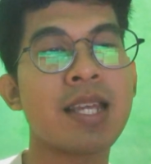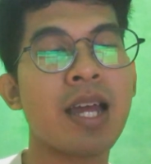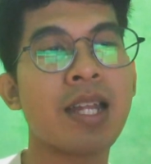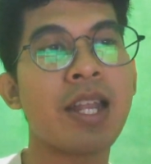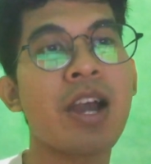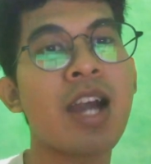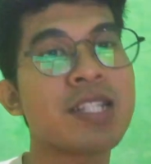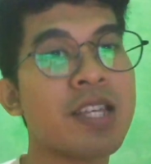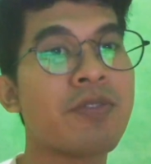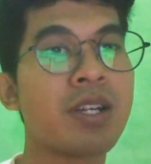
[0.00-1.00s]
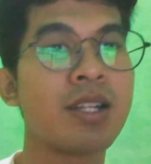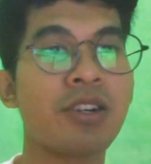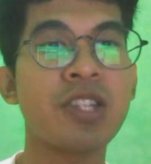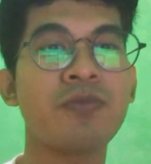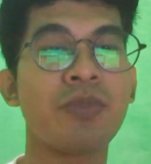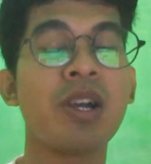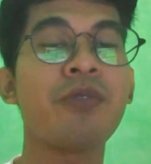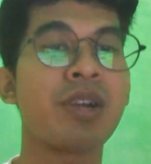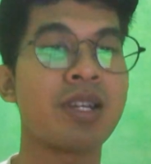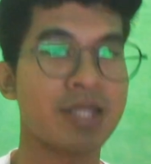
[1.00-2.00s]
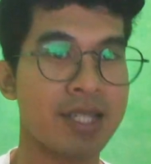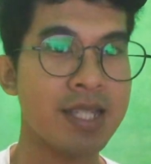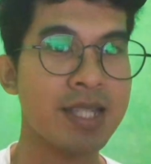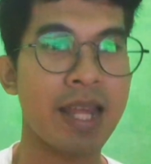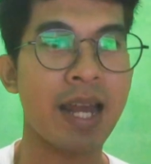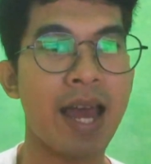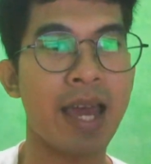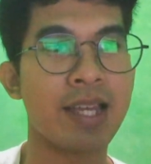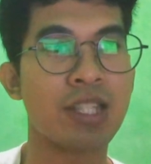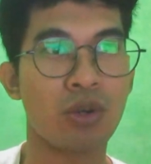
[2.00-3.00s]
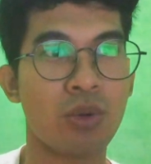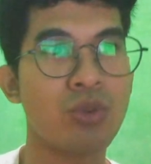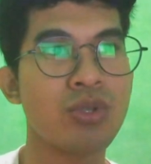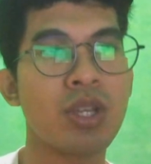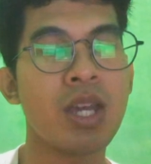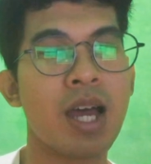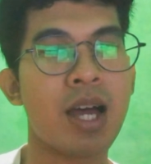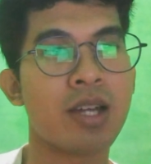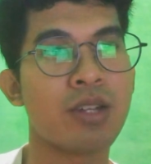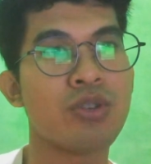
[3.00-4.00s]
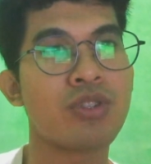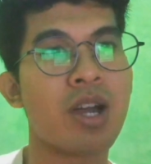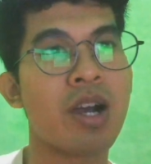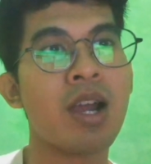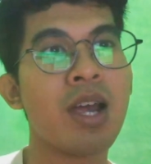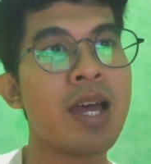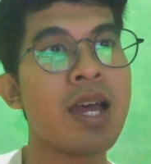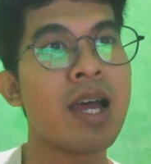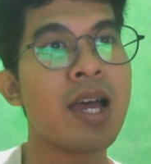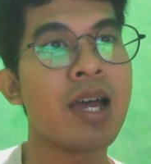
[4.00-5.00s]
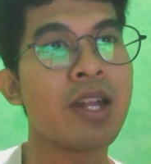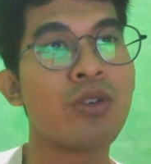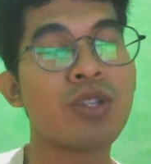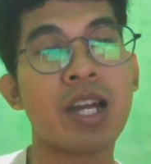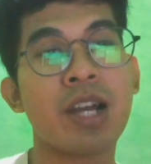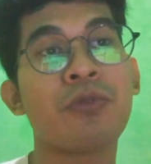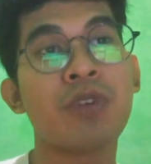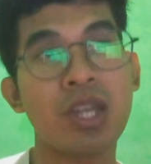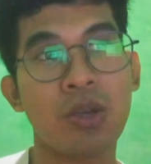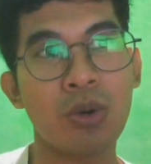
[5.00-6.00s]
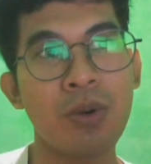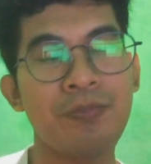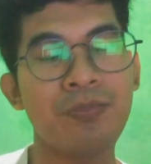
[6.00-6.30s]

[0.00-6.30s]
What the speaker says: there are several references that I chose. Those are a video